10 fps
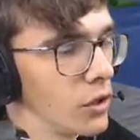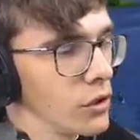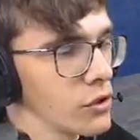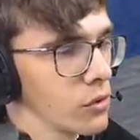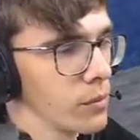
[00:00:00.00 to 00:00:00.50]
you
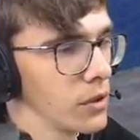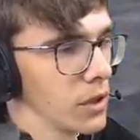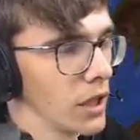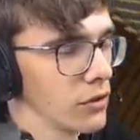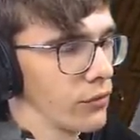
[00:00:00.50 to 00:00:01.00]
should build
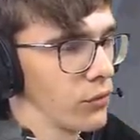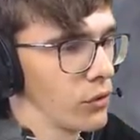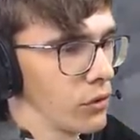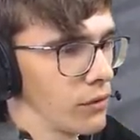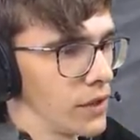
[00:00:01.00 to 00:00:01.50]
like the
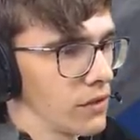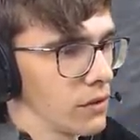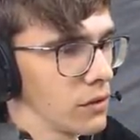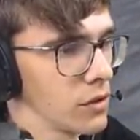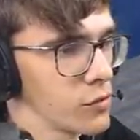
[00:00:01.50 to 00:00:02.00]
floor with
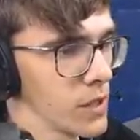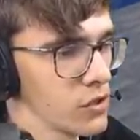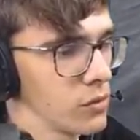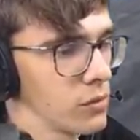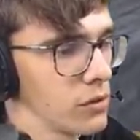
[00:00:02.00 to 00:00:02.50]
the special